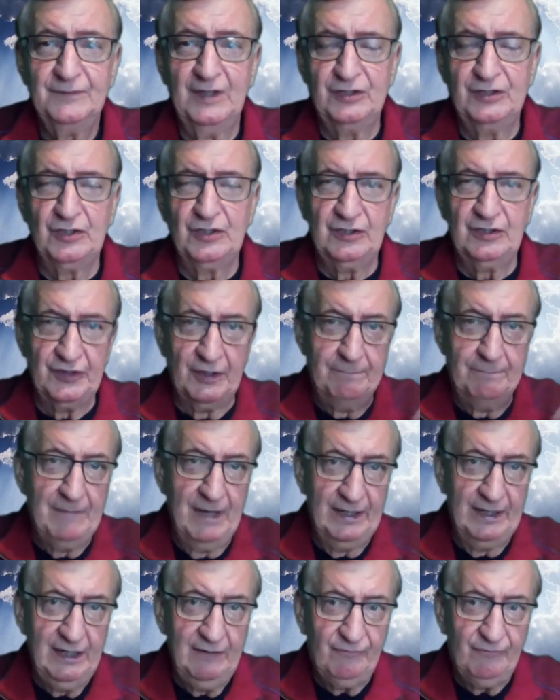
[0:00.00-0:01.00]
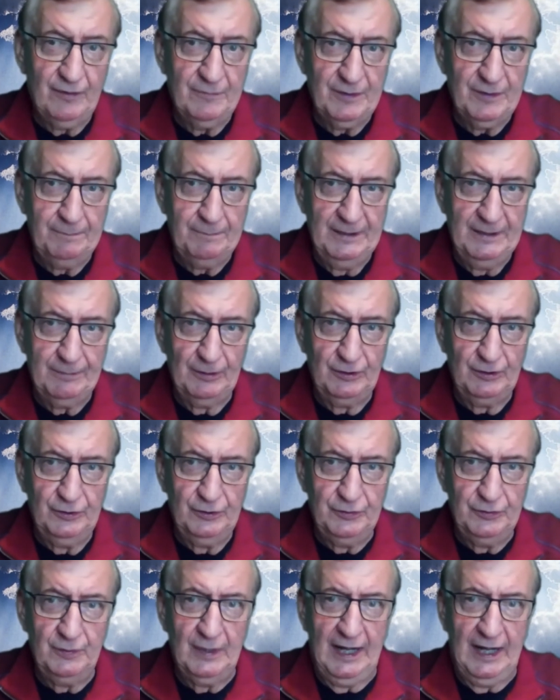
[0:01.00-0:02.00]
They took the money from the people
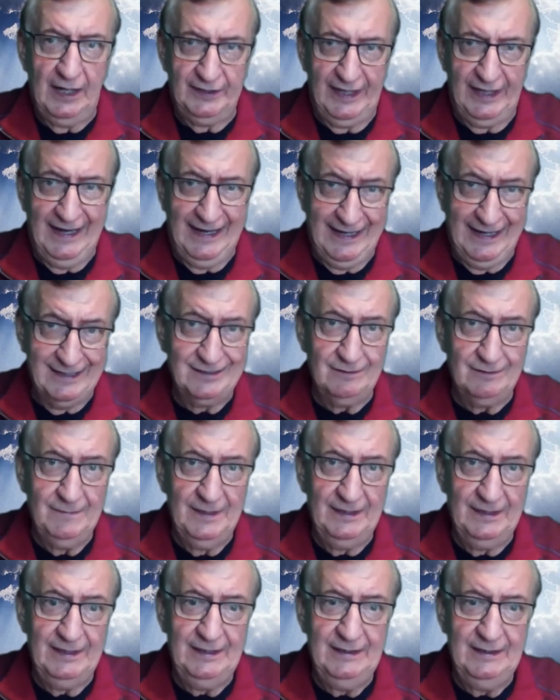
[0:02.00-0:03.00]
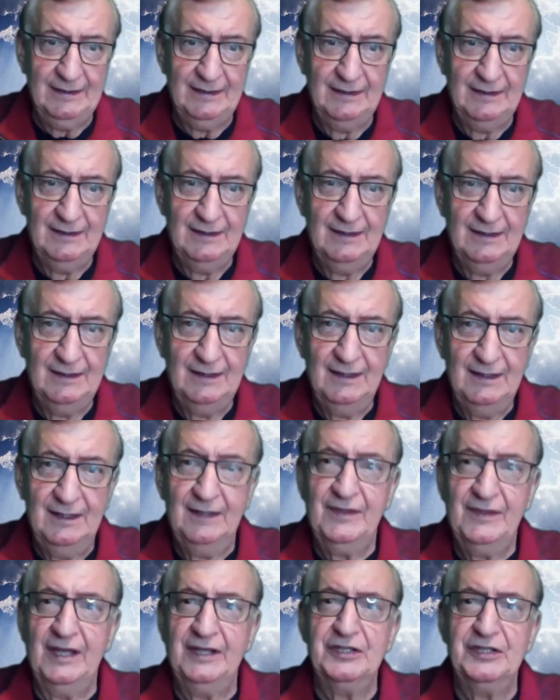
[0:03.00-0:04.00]
who knew how to handle money.
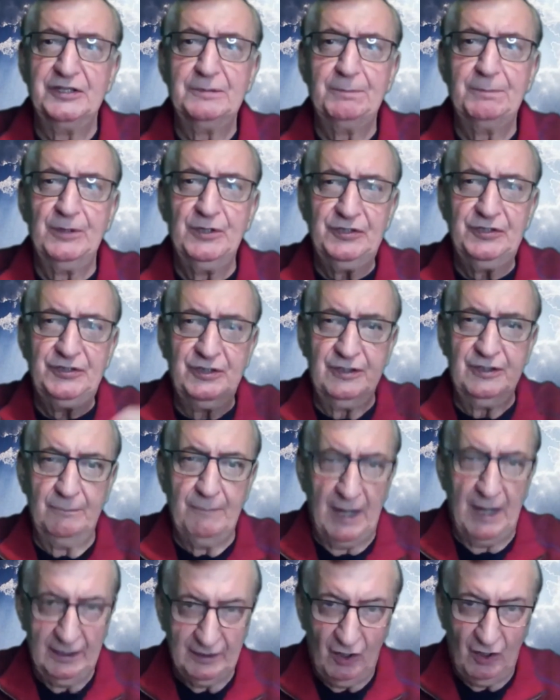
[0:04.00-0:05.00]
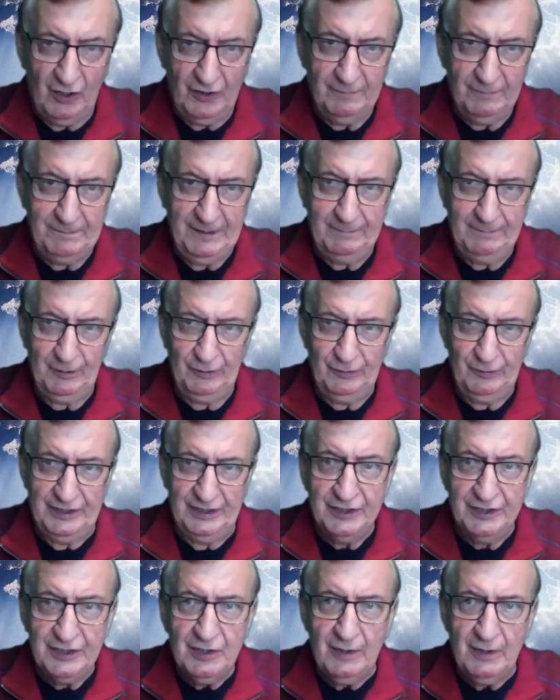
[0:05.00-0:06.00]
They dispersed it among all the people who
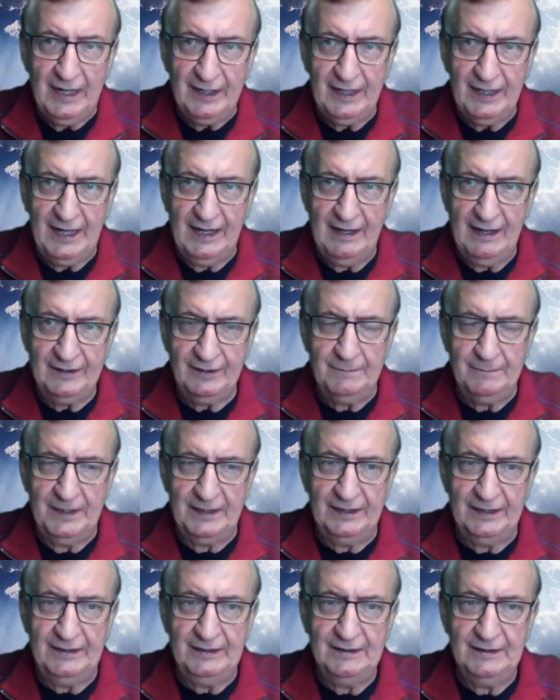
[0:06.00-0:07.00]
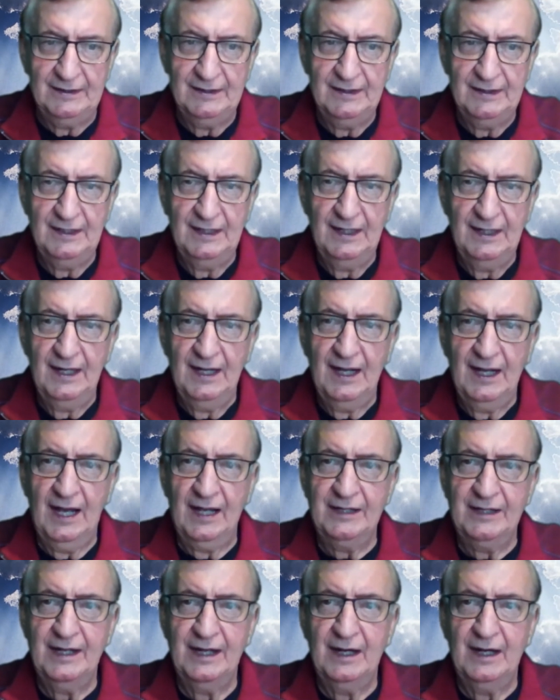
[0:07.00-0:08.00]
didn't know how to handle money.
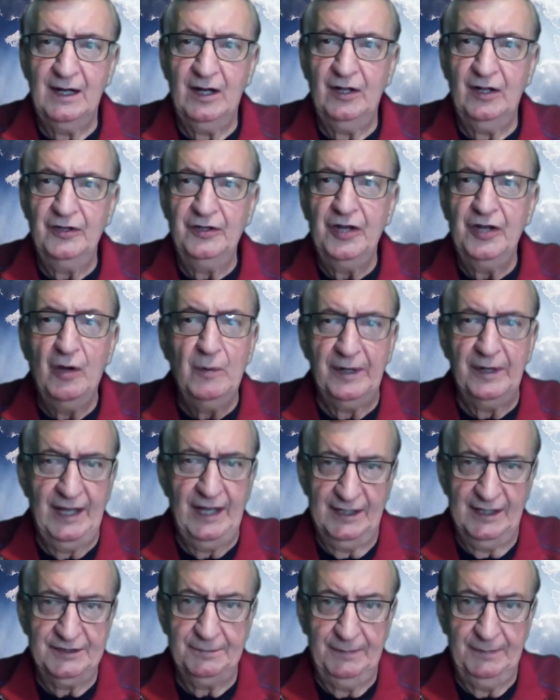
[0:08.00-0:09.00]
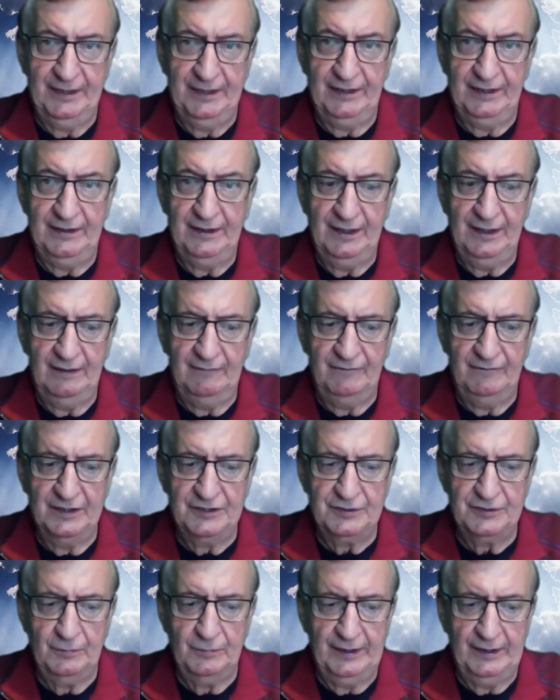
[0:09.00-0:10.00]
And now no one has money in
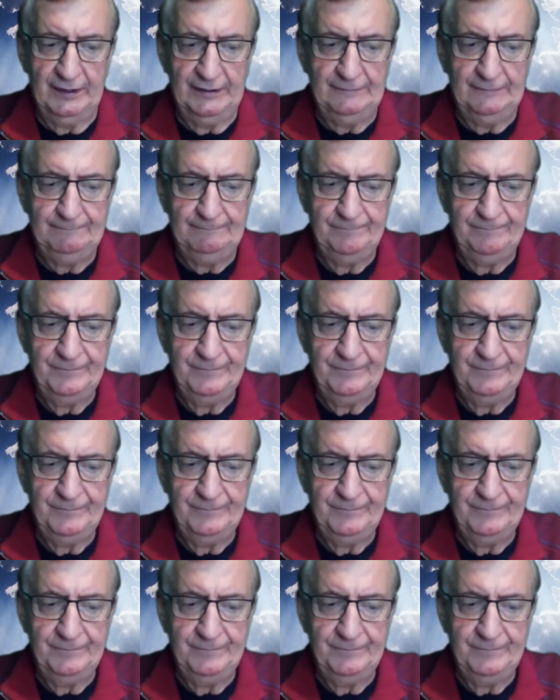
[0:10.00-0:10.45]
Venezuela.